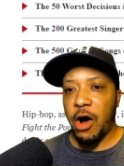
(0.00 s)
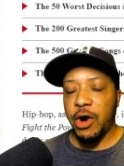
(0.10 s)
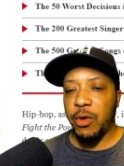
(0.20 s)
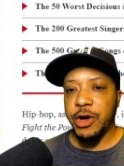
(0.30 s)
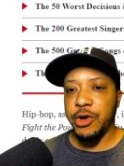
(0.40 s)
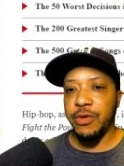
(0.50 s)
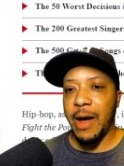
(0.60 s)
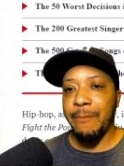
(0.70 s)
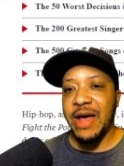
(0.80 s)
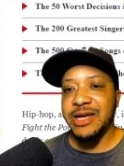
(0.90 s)
I don't want to do
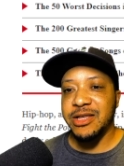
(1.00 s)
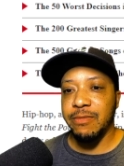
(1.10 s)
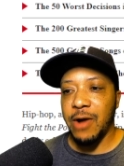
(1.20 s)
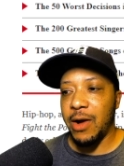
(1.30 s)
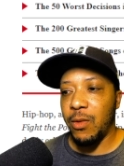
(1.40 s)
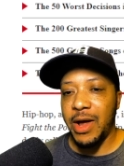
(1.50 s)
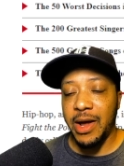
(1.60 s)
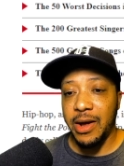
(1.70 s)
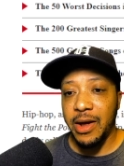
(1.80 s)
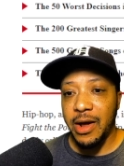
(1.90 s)
that," makes them right wing.